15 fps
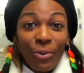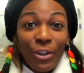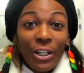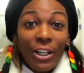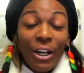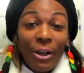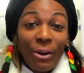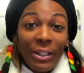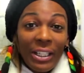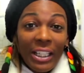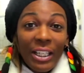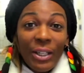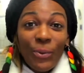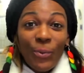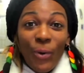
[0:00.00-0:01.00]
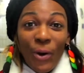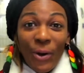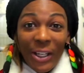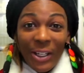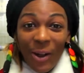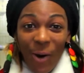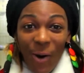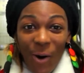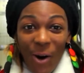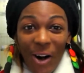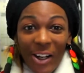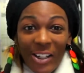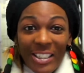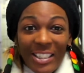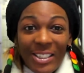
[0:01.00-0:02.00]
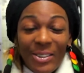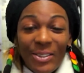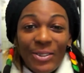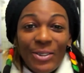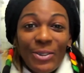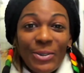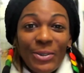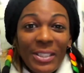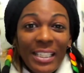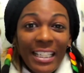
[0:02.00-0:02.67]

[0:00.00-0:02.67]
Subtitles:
We're currently working hard to